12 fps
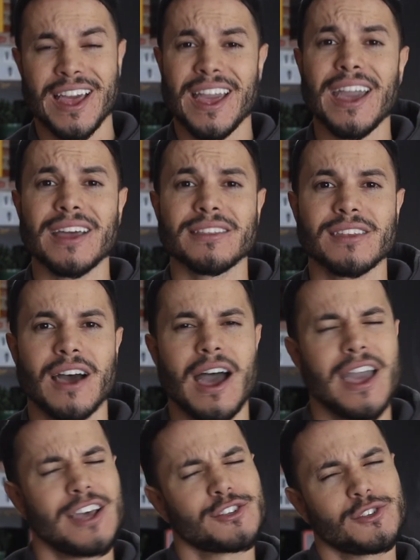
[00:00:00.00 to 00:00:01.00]
and
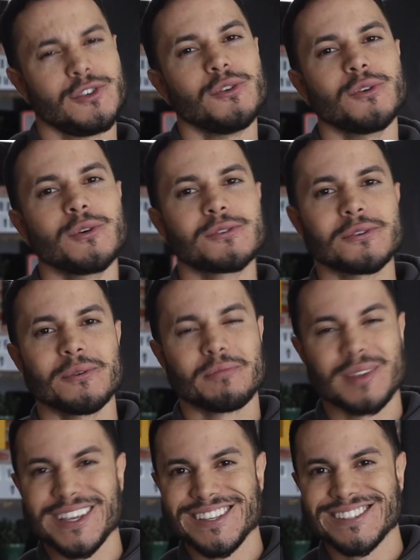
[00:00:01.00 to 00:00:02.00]
I ask you to
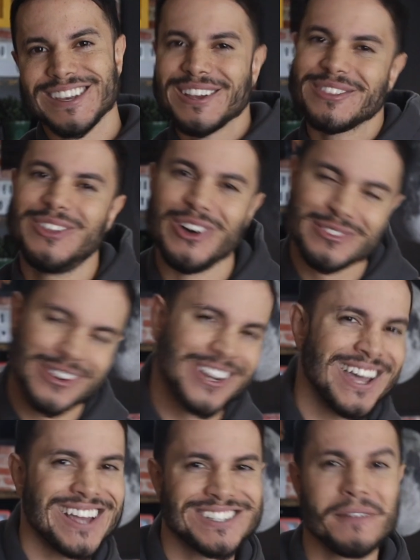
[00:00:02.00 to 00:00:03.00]
please don't
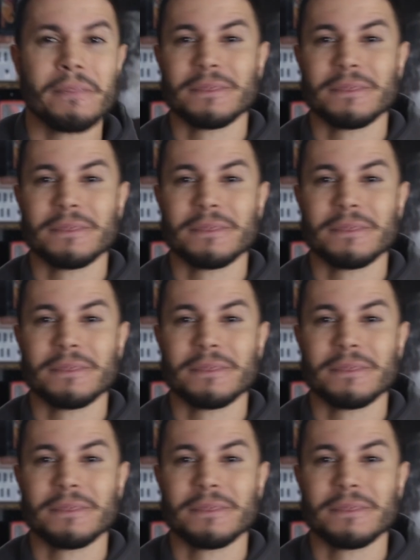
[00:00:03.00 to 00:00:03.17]
forget